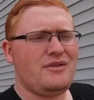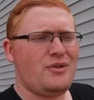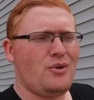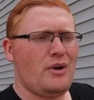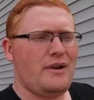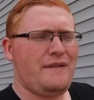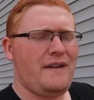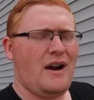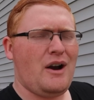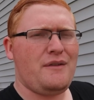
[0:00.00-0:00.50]
new
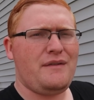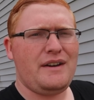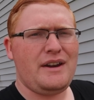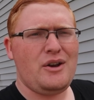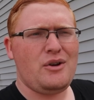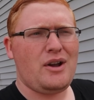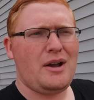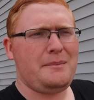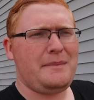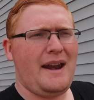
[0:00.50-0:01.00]
Storyfire
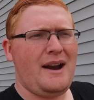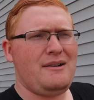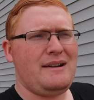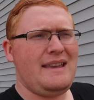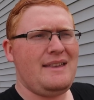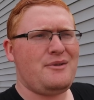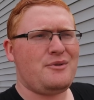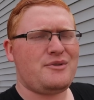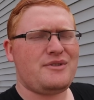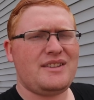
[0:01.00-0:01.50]
video coming out
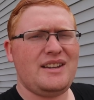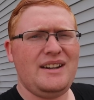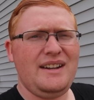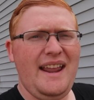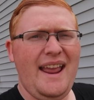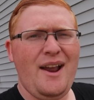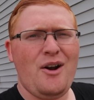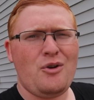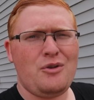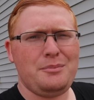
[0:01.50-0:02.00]
either
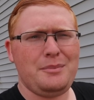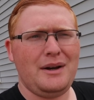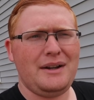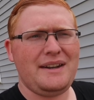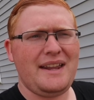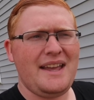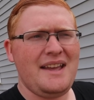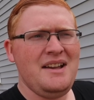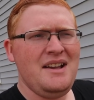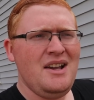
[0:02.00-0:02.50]
Sunday or
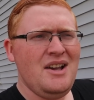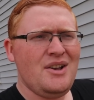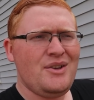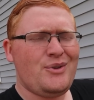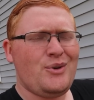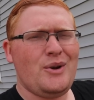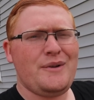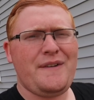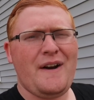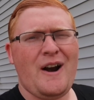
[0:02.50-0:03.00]
Monday.
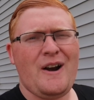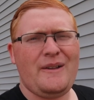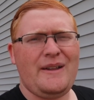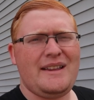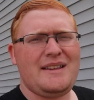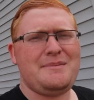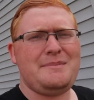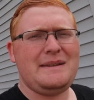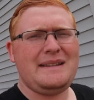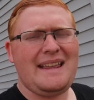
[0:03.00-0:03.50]
Storyfire
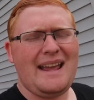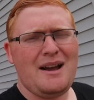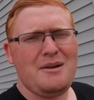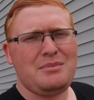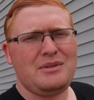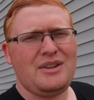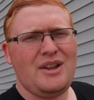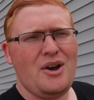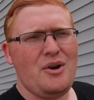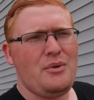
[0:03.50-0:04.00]
links will be down
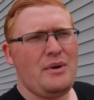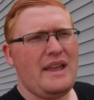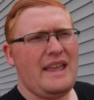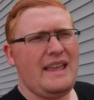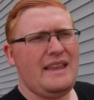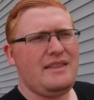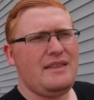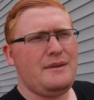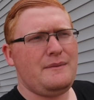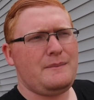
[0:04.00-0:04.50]
below
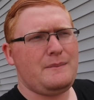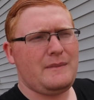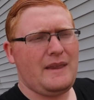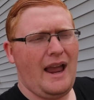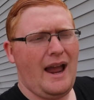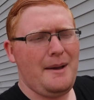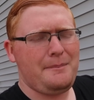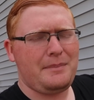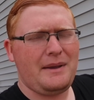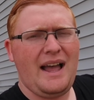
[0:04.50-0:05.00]
in the
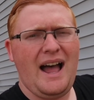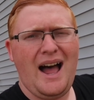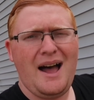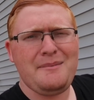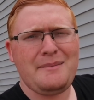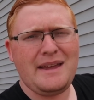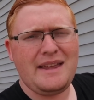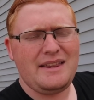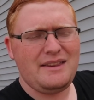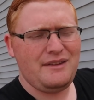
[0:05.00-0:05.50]
top
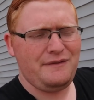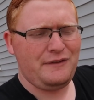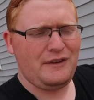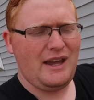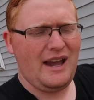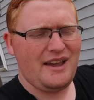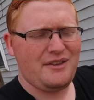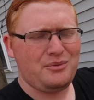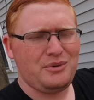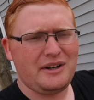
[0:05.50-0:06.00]
comment if you
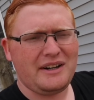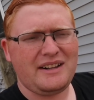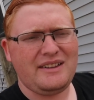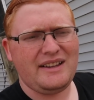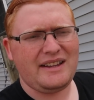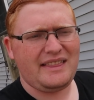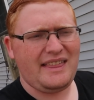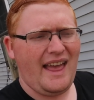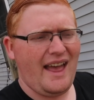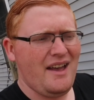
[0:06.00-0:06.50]
guys wanna
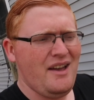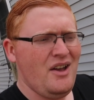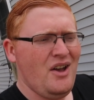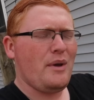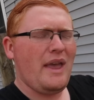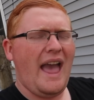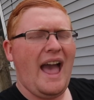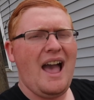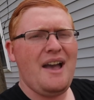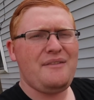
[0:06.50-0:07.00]
click that.
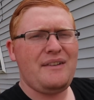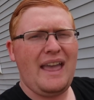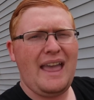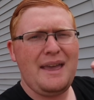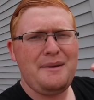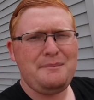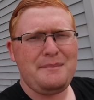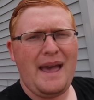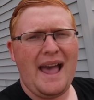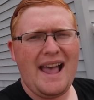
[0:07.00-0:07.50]
We have
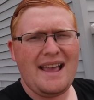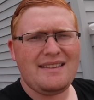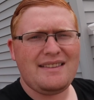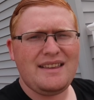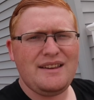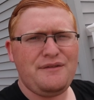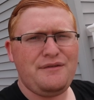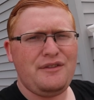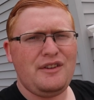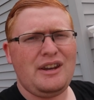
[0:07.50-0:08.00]
a
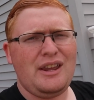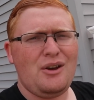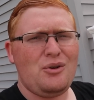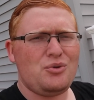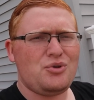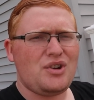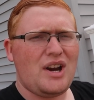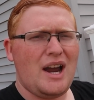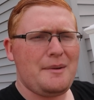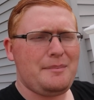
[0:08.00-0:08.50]
massive video
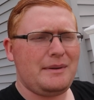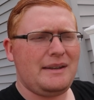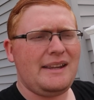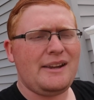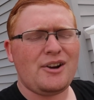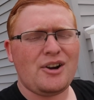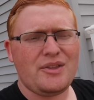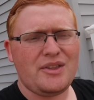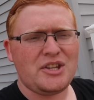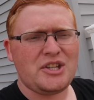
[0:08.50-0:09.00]
dropping
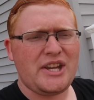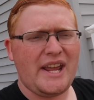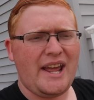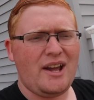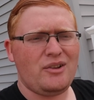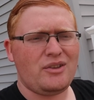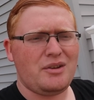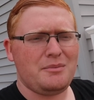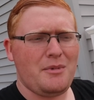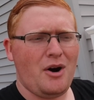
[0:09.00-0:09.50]
here on the
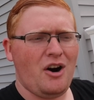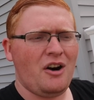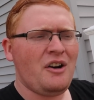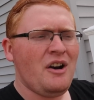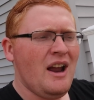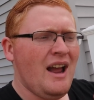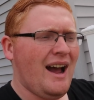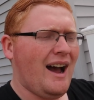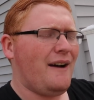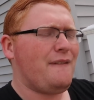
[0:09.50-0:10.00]
channel tomorrow.
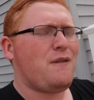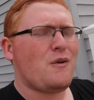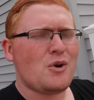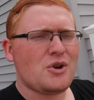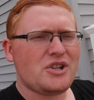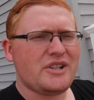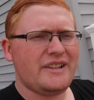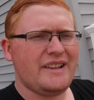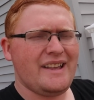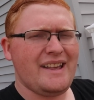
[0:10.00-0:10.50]

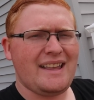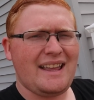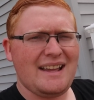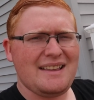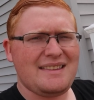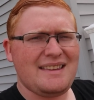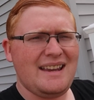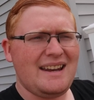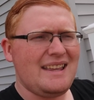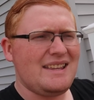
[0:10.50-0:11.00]
Unfortunately, like I
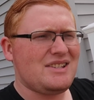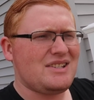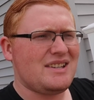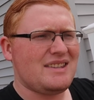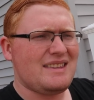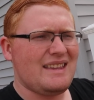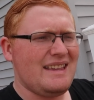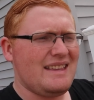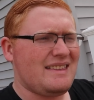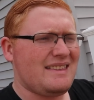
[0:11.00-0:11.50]
said,
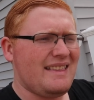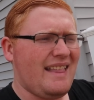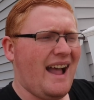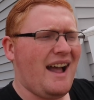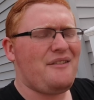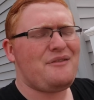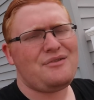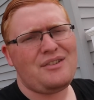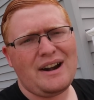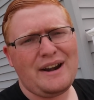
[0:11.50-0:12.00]
it's
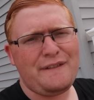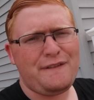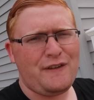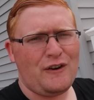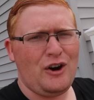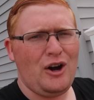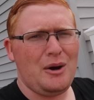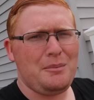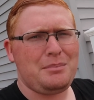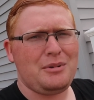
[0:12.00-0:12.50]
not ready for
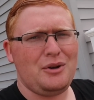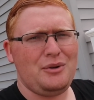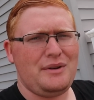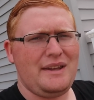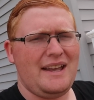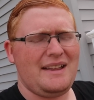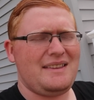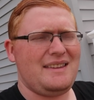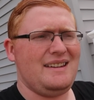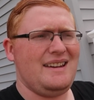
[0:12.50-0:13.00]
upload
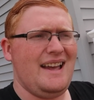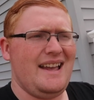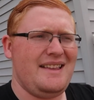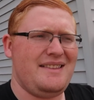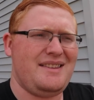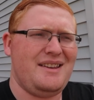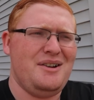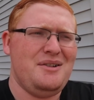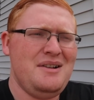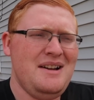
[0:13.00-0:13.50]
yet today.
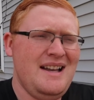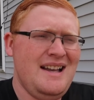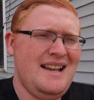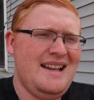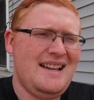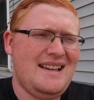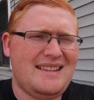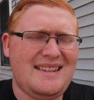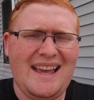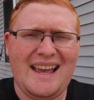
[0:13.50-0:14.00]
So
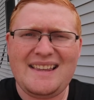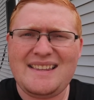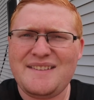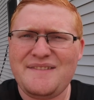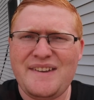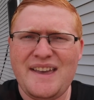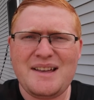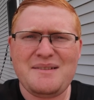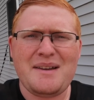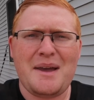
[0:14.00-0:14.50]
Saxton
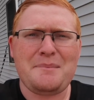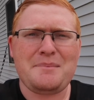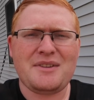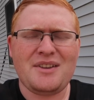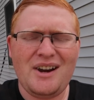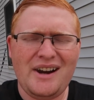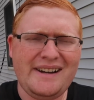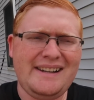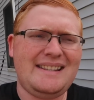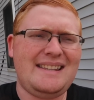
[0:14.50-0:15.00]
family, I'm
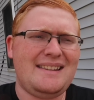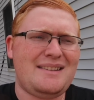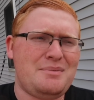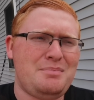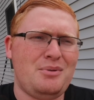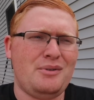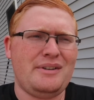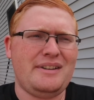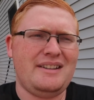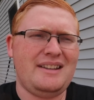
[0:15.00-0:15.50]
sorry to
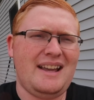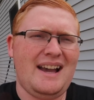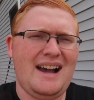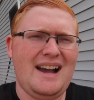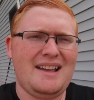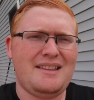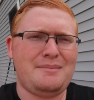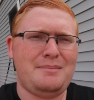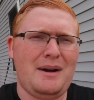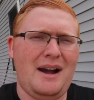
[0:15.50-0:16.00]
disappoint you
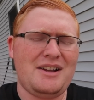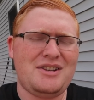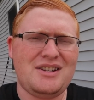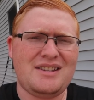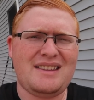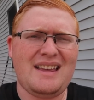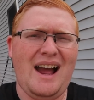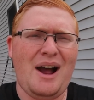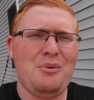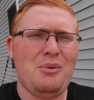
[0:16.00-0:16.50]
guys, but
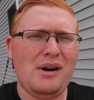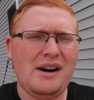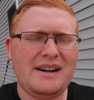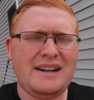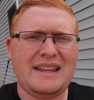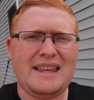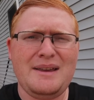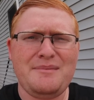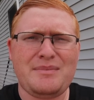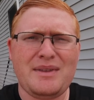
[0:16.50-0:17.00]
I wanted
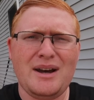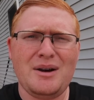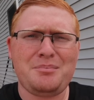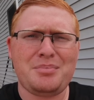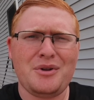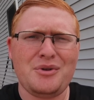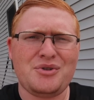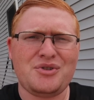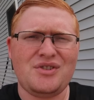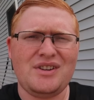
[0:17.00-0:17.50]
to keep the
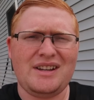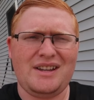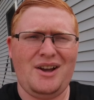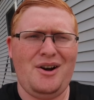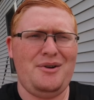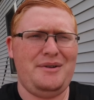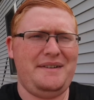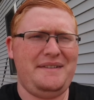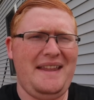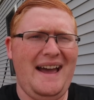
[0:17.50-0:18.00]
upload streak
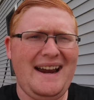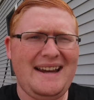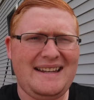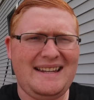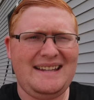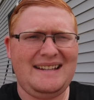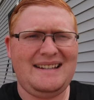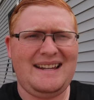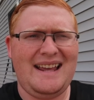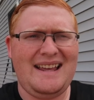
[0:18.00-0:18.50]
going,
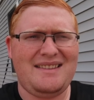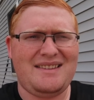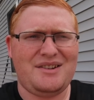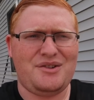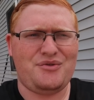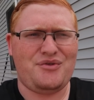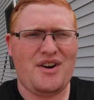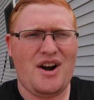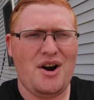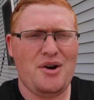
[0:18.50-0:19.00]
19 days
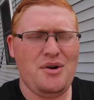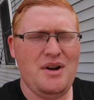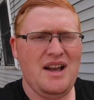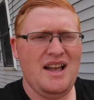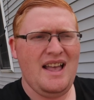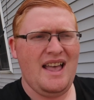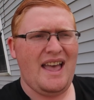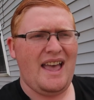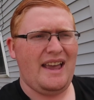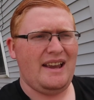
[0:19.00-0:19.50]
in a row,
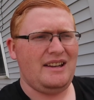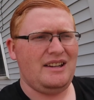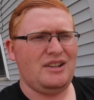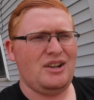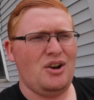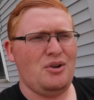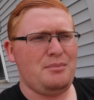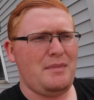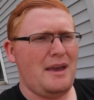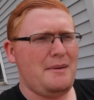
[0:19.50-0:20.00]
and you
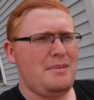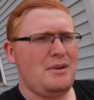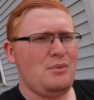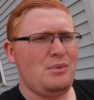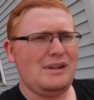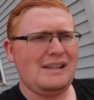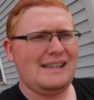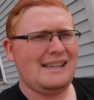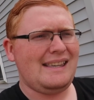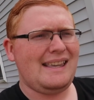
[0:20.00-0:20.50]
know, maybe
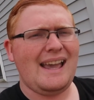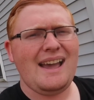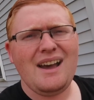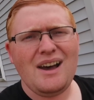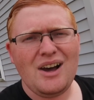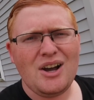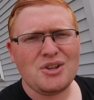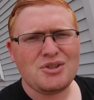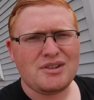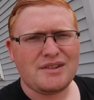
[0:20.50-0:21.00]
we get
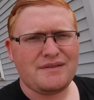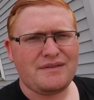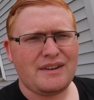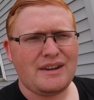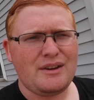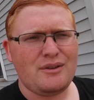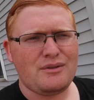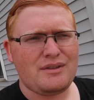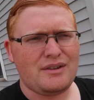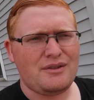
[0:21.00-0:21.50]
100
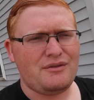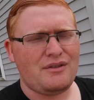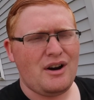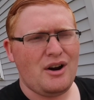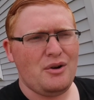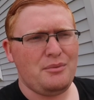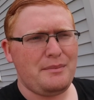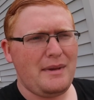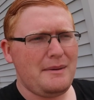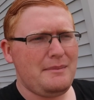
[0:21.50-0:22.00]
videos in a
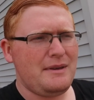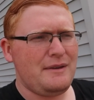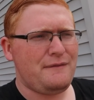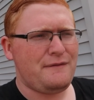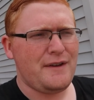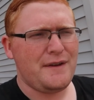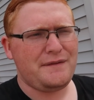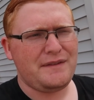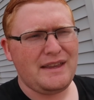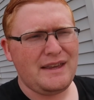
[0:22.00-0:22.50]
row, maybe
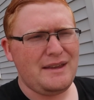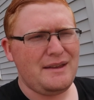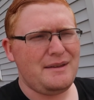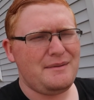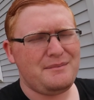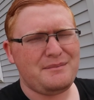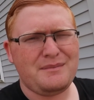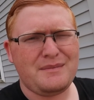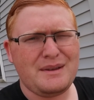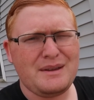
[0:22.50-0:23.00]
50.
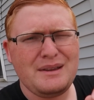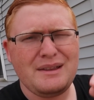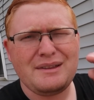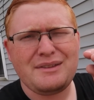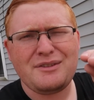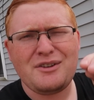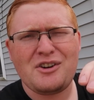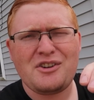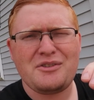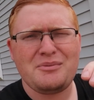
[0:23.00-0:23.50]

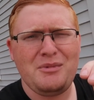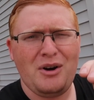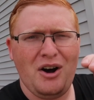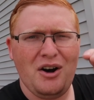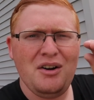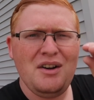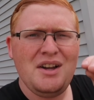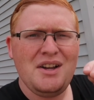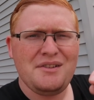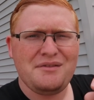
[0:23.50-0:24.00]
Let's start
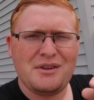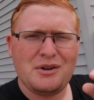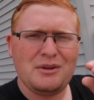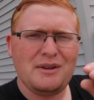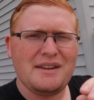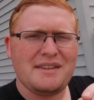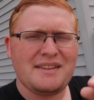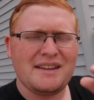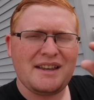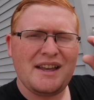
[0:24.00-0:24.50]
small,
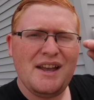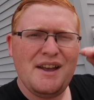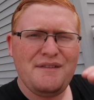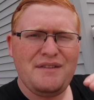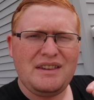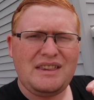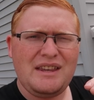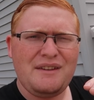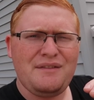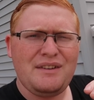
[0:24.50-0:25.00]
realistic,
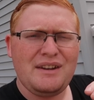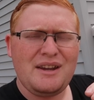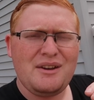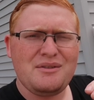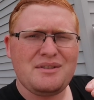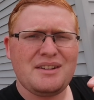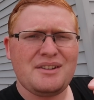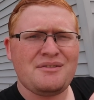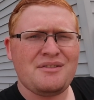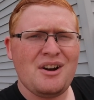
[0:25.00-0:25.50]
50
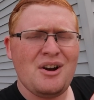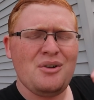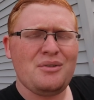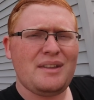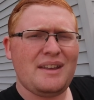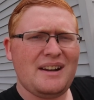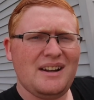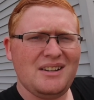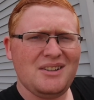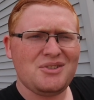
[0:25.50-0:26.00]
videos in a row,
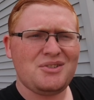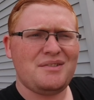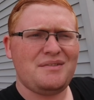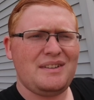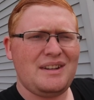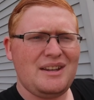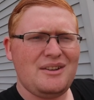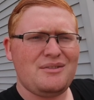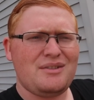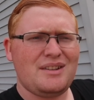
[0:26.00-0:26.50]
then 100
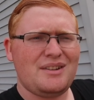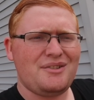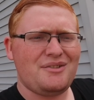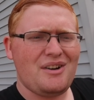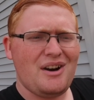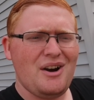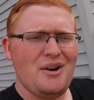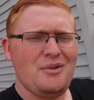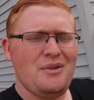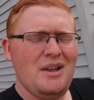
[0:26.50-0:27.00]
videos in a
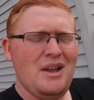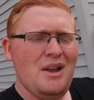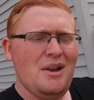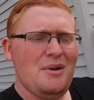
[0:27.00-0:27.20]
row.